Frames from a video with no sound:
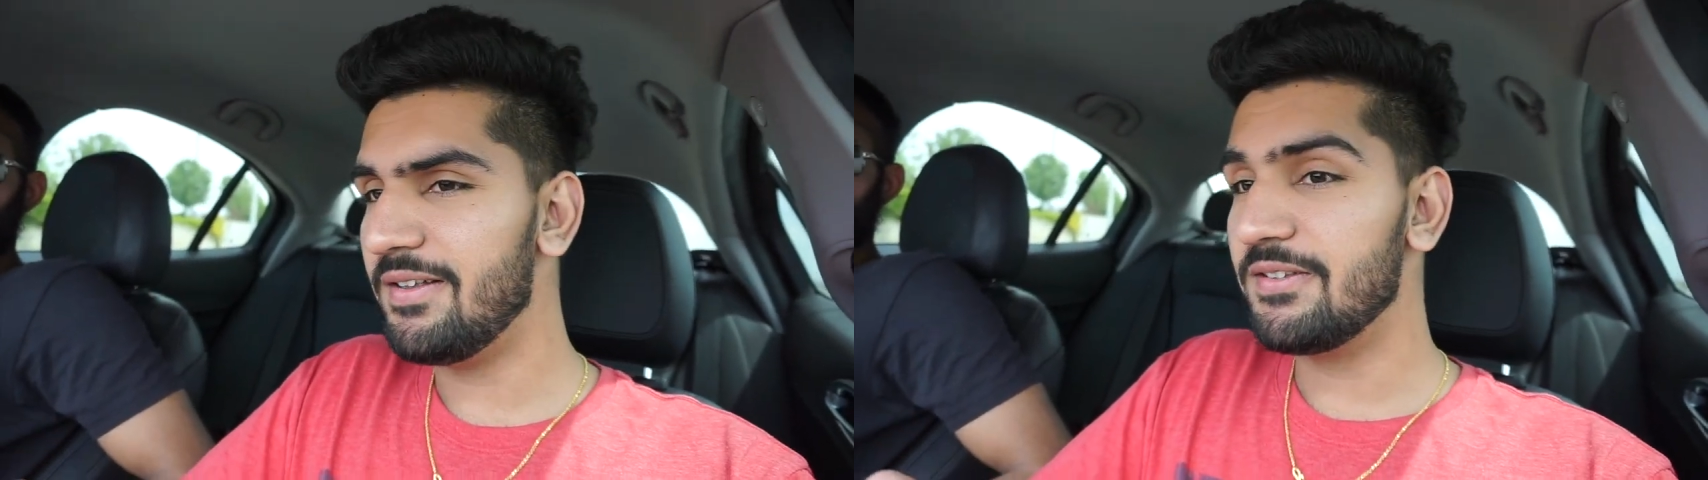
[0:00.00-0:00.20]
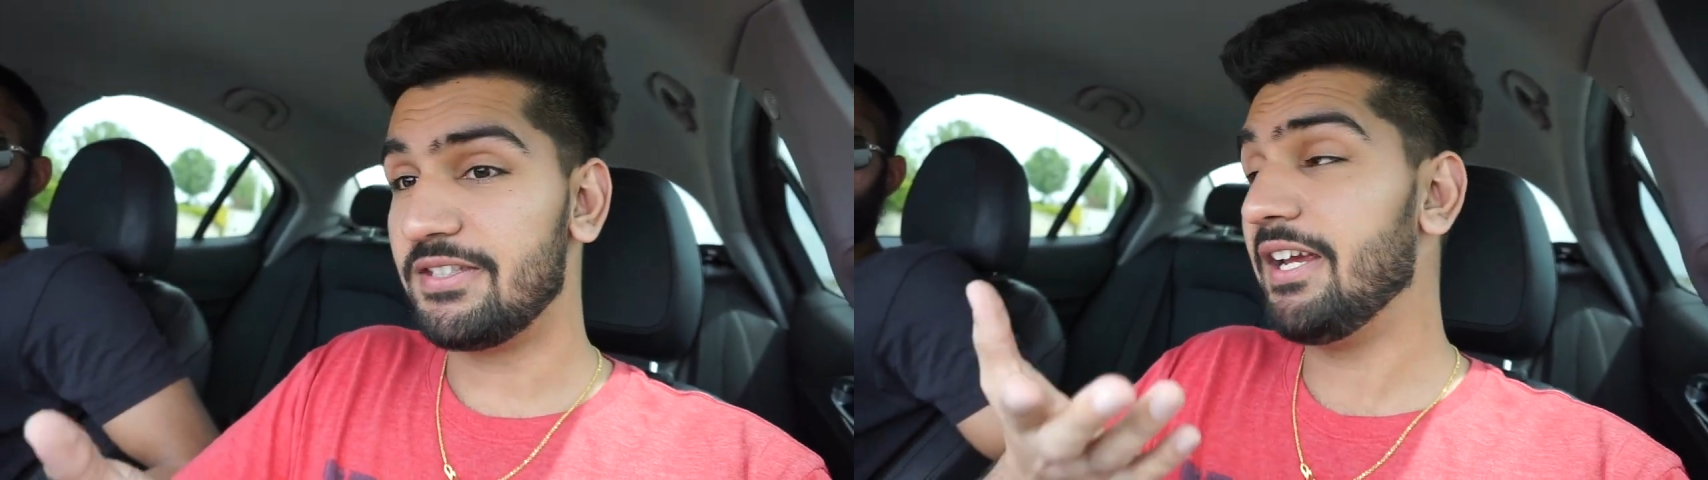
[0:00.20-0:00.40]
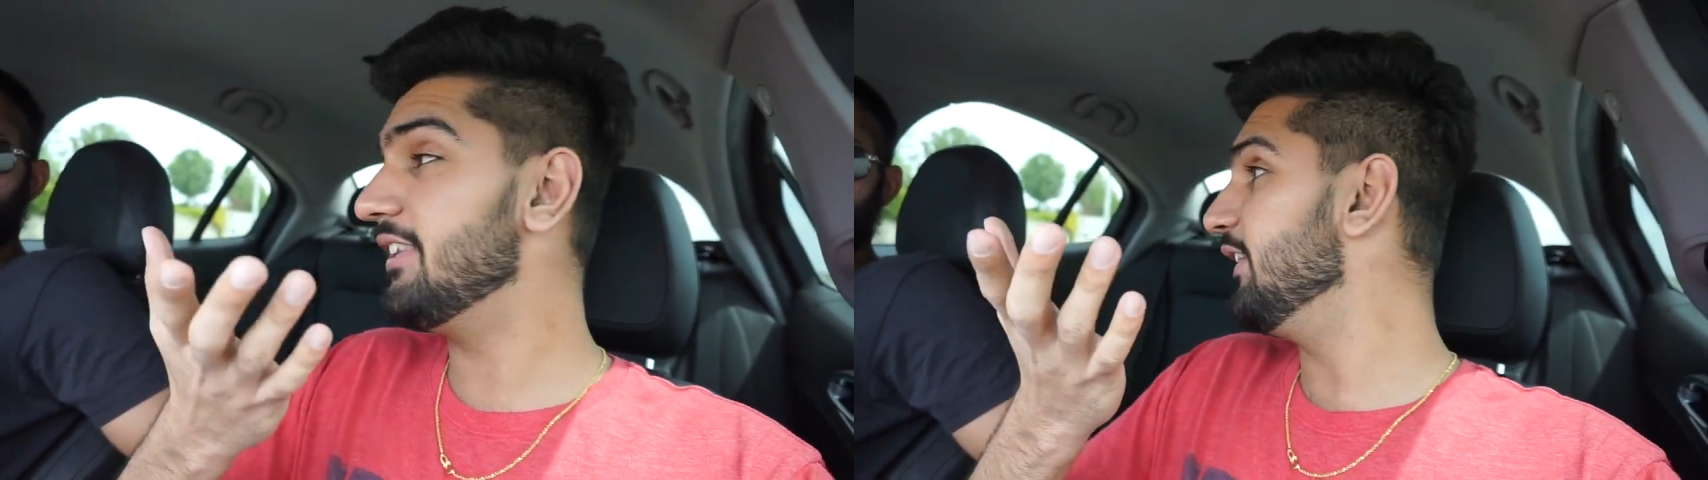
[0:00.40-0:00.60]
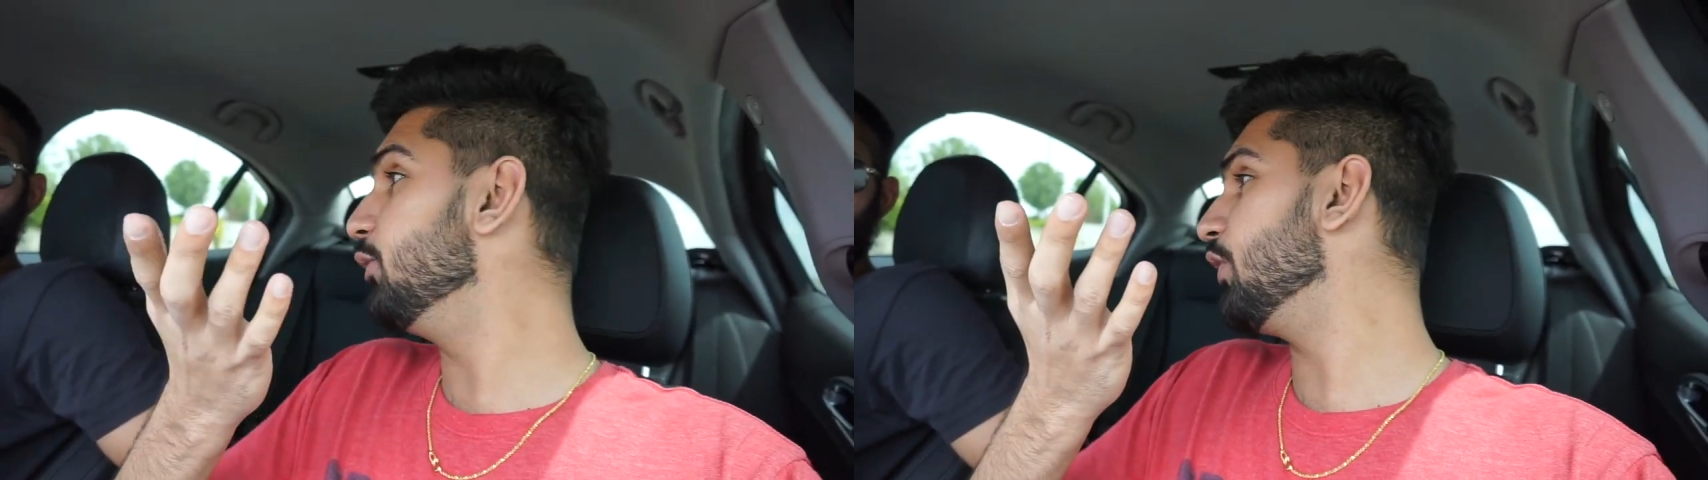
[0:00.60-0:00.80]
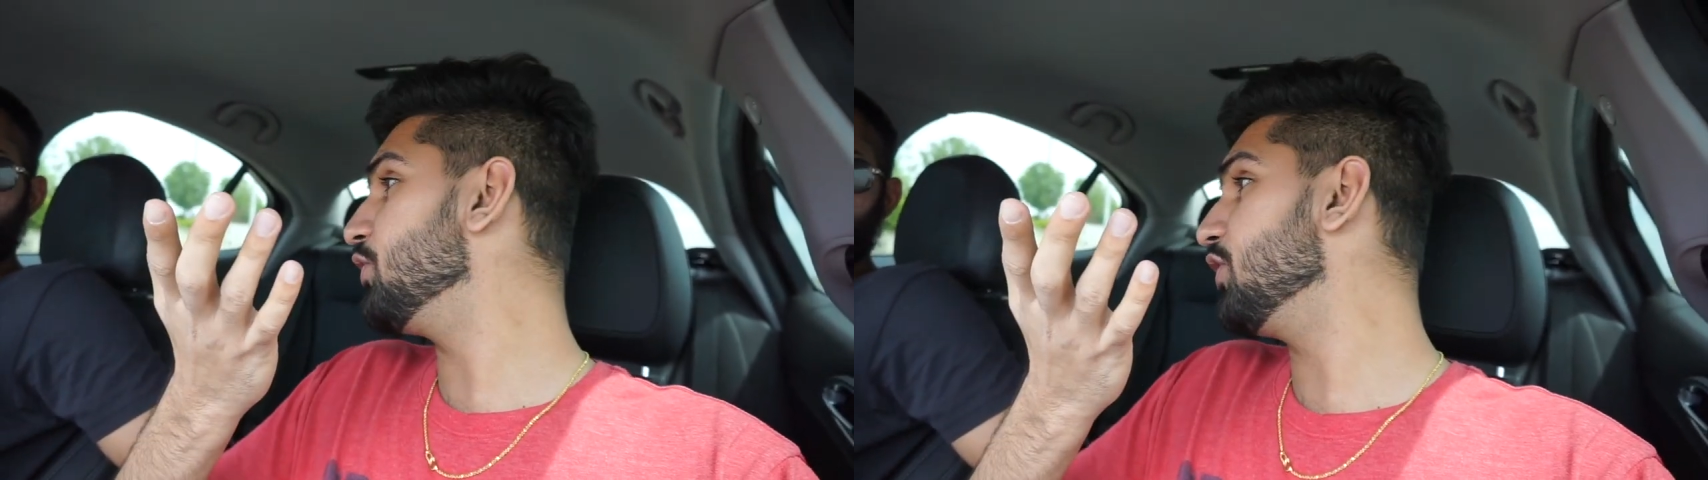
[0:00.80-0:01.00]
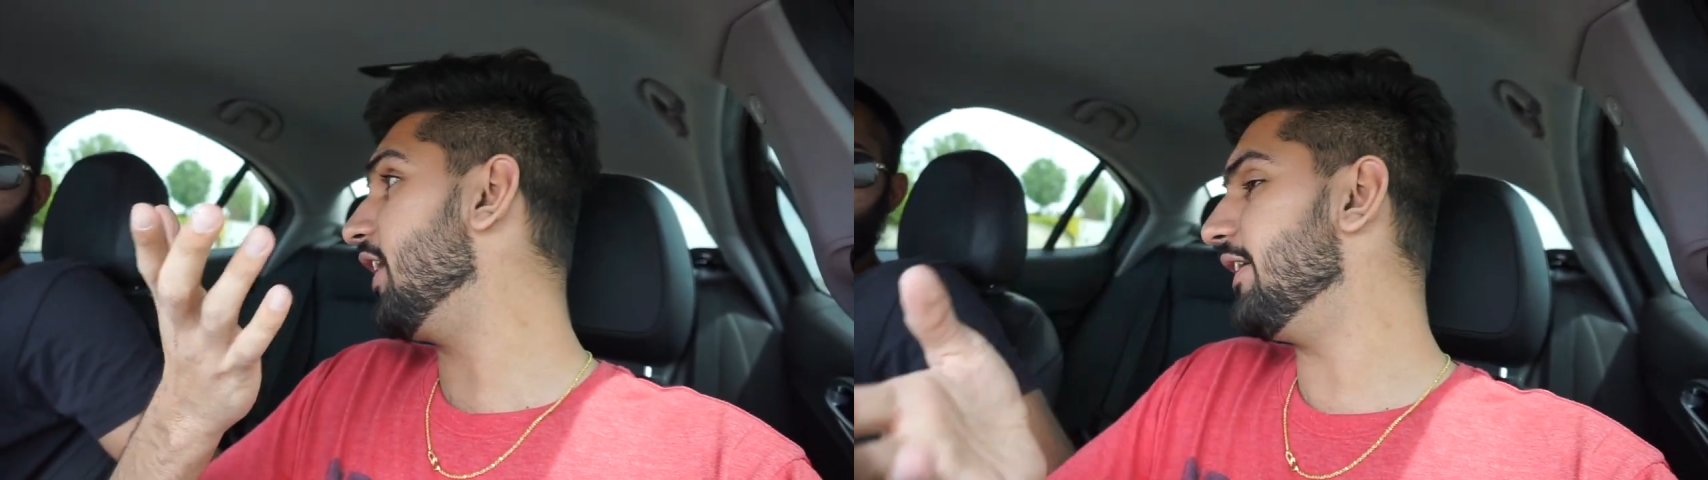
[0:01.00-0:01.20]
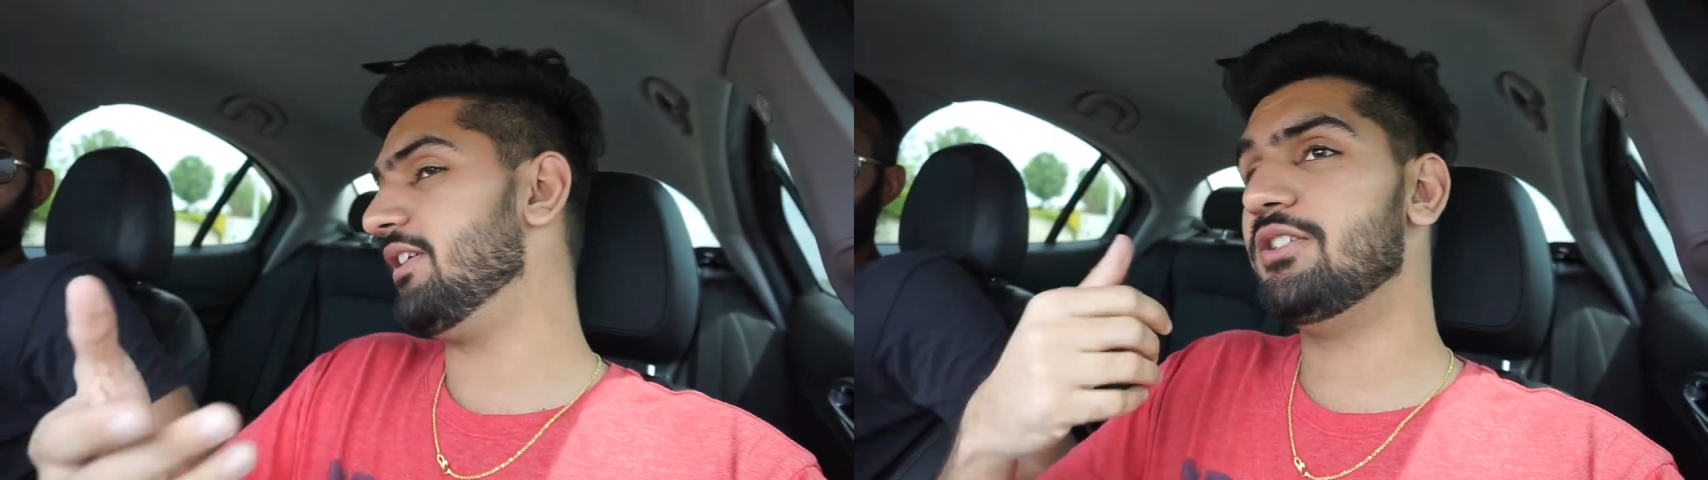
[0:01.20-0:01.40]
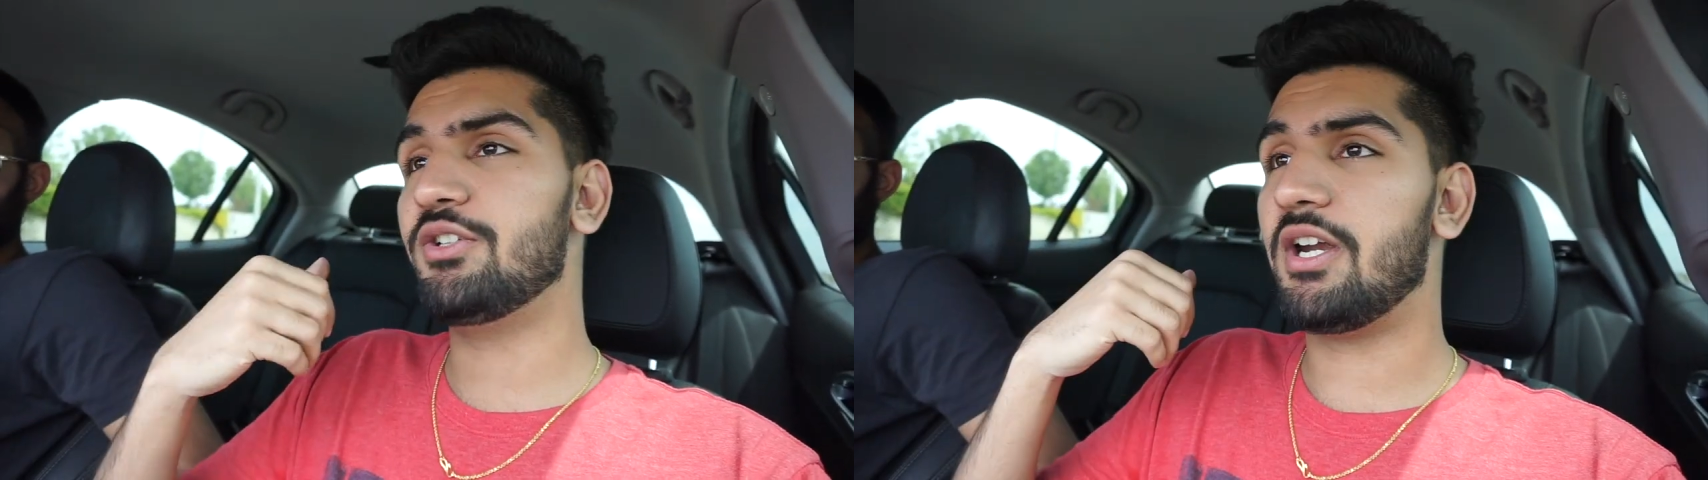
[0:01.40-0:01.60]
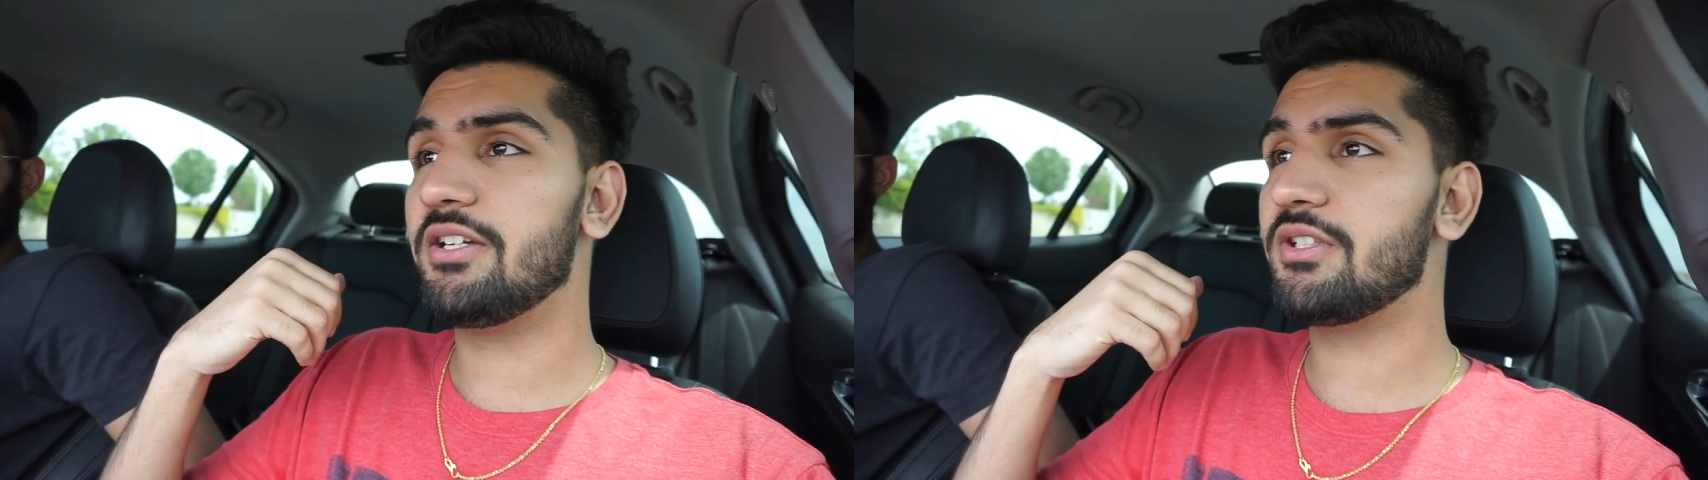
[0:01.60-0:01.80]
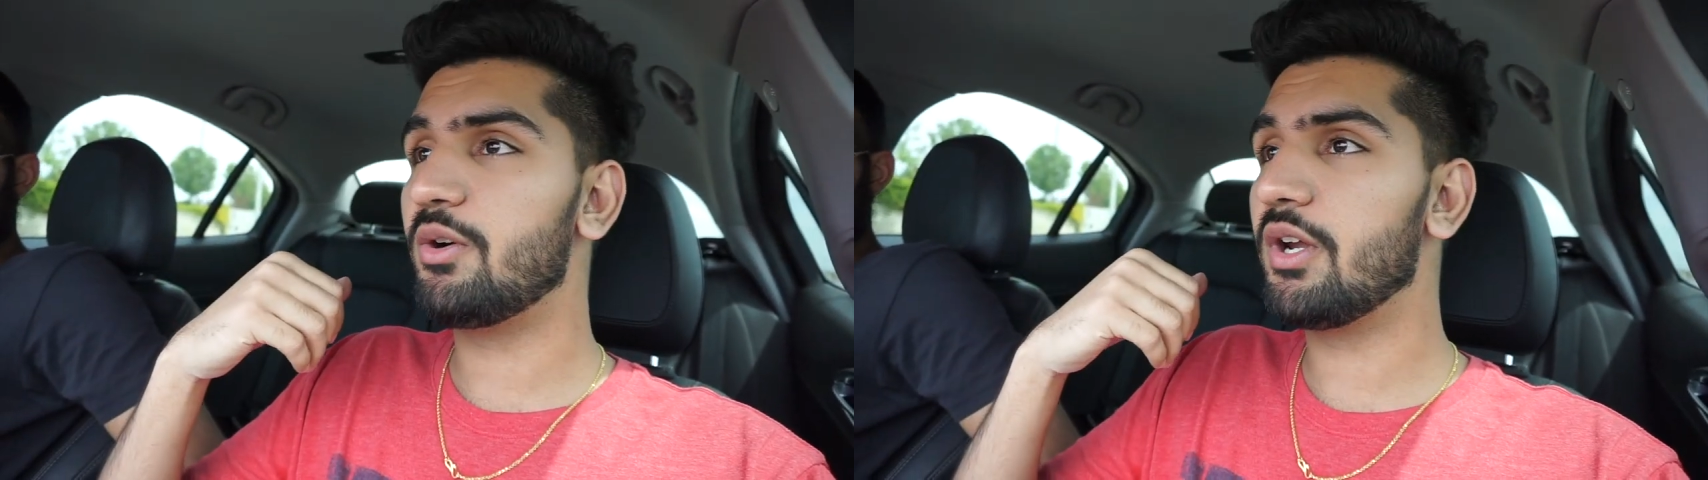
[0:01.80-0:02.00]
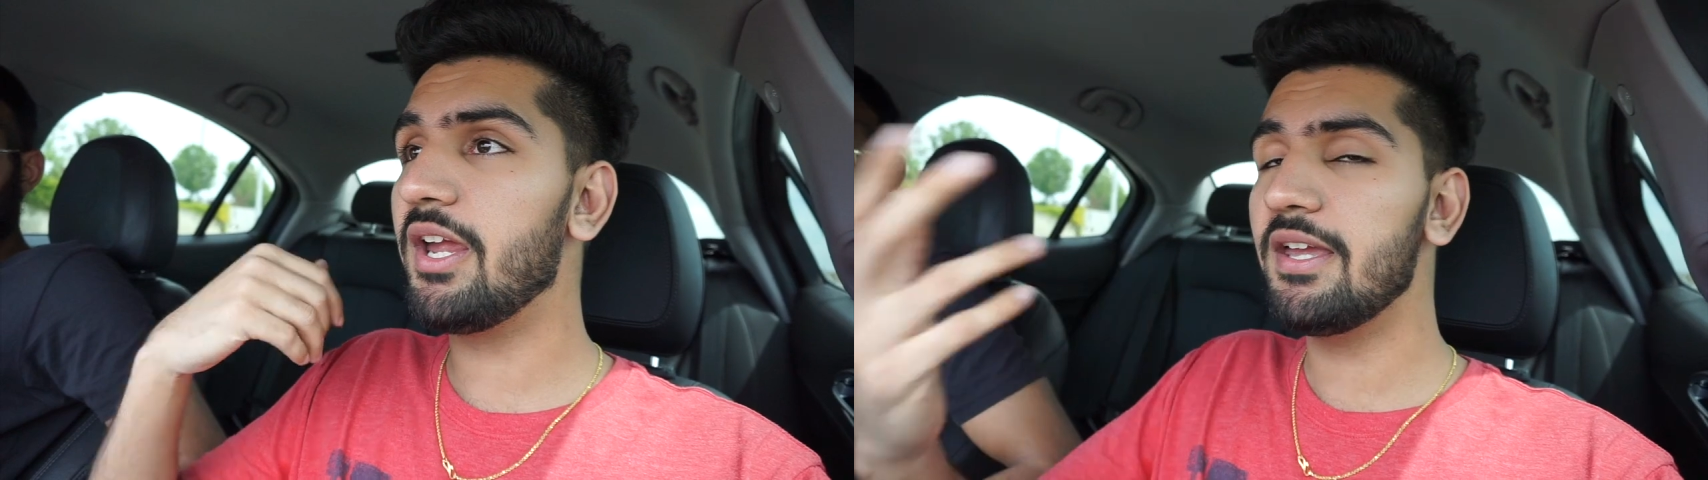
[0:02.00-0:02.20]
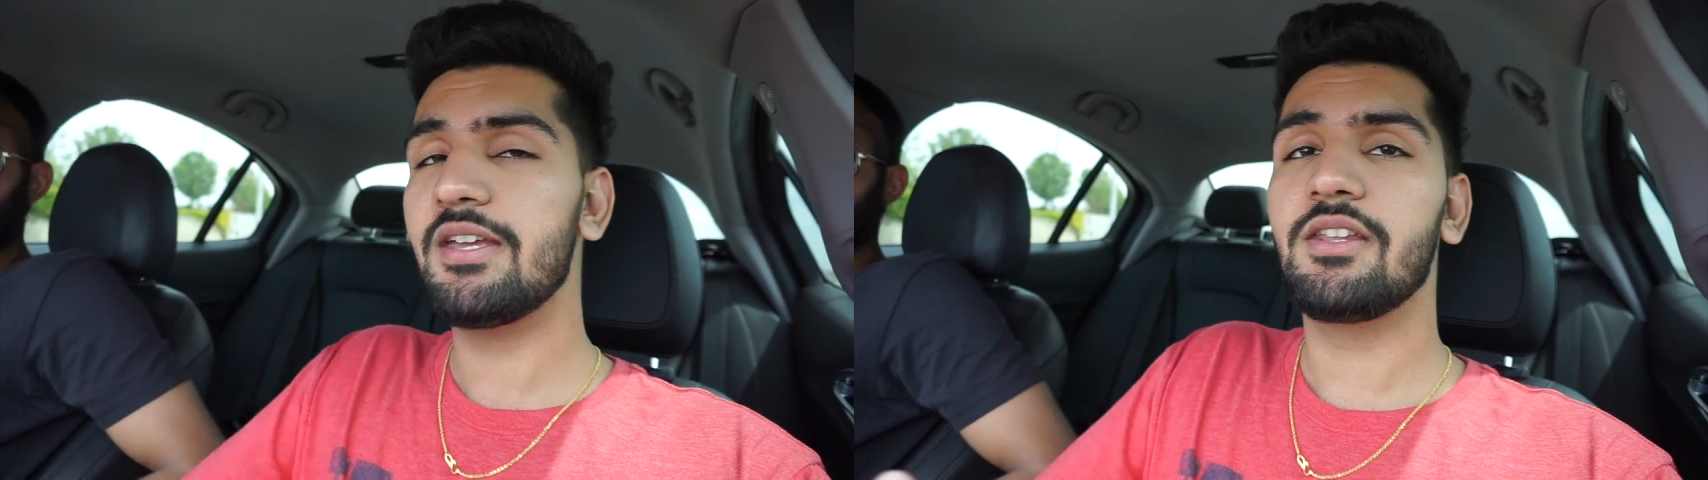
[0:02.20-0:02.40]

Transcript: second thing you want to check is your tires are okay